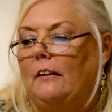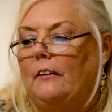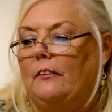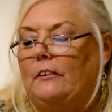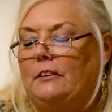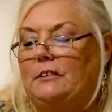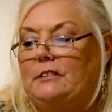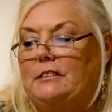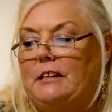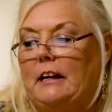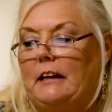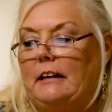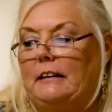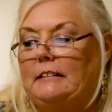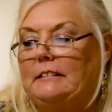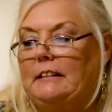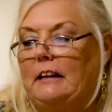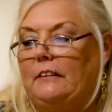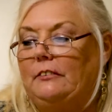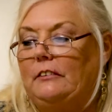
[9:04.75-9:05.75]
there's
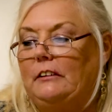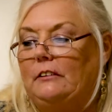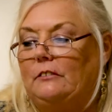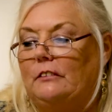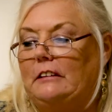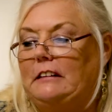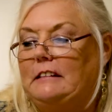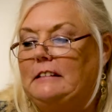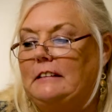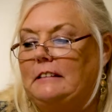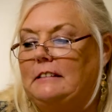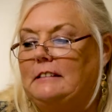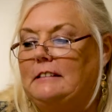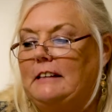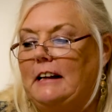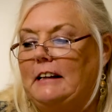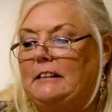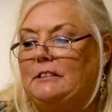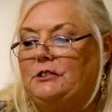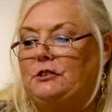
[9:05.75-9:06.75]
definite reasons
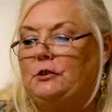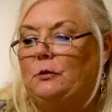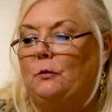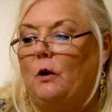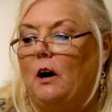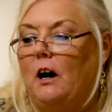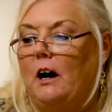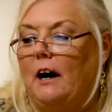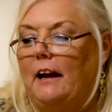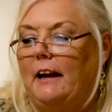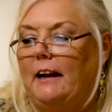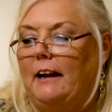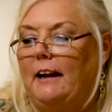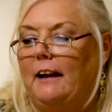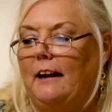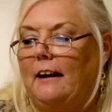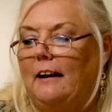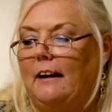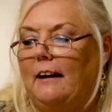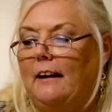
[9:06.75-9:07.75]
as to
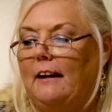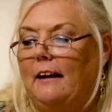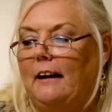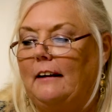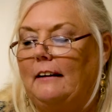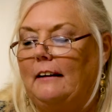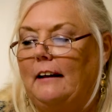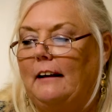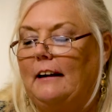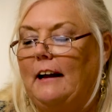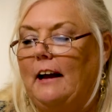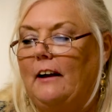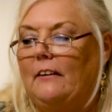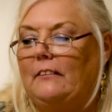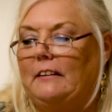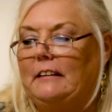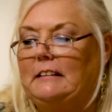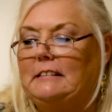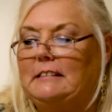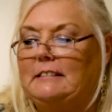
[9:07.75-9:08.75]
why and how
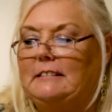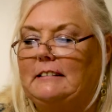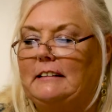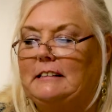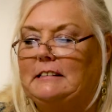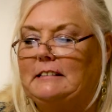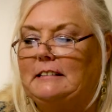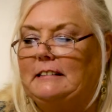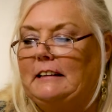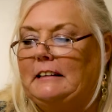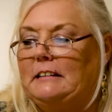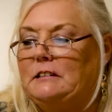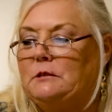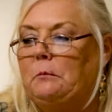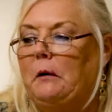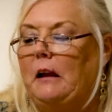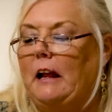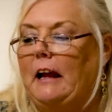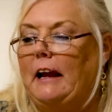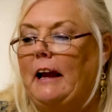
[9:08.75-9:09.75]
these things
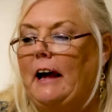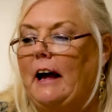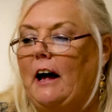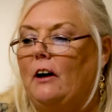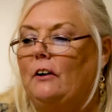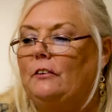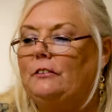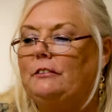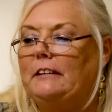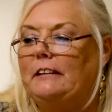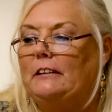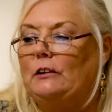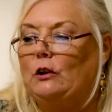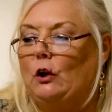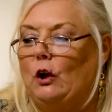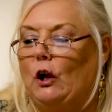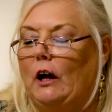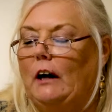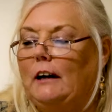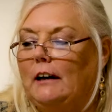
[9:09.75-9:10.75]
play out and
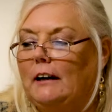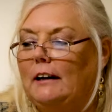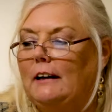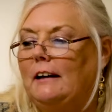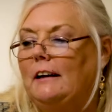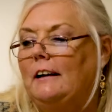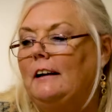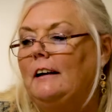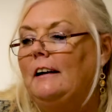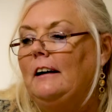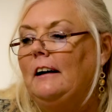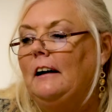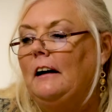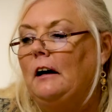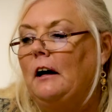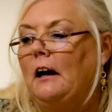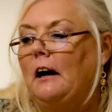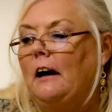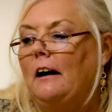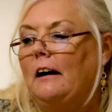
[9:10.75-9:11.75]
look.
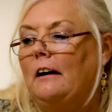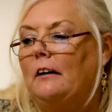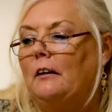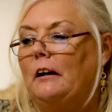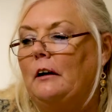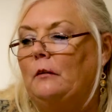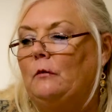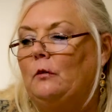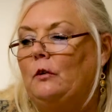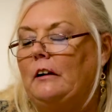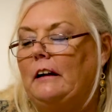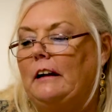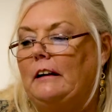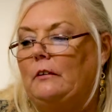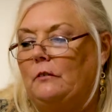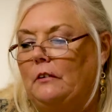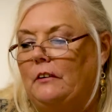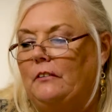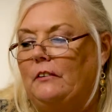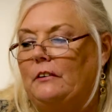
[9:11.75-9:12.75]
And we'll
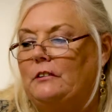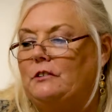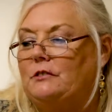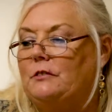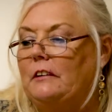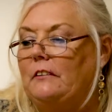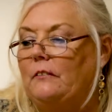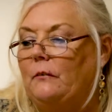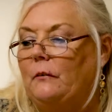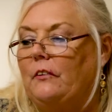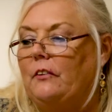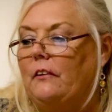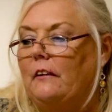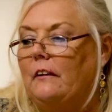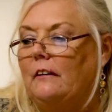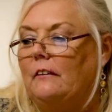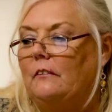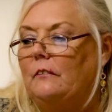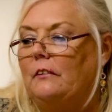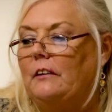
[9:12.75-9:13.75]
get with those
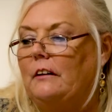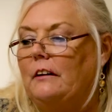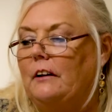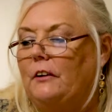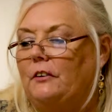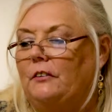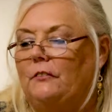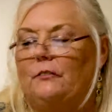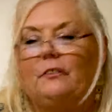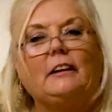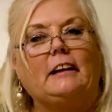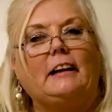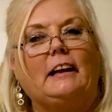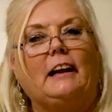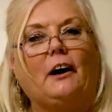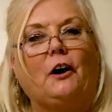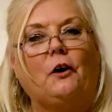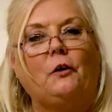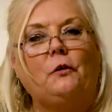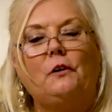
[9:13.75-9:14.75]
with another
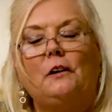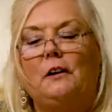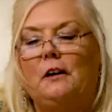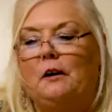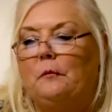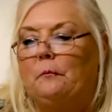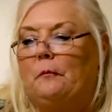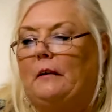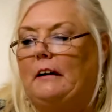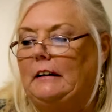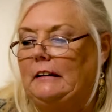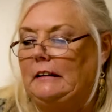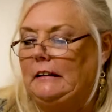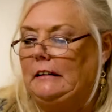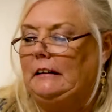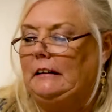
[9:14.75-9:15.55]
video. But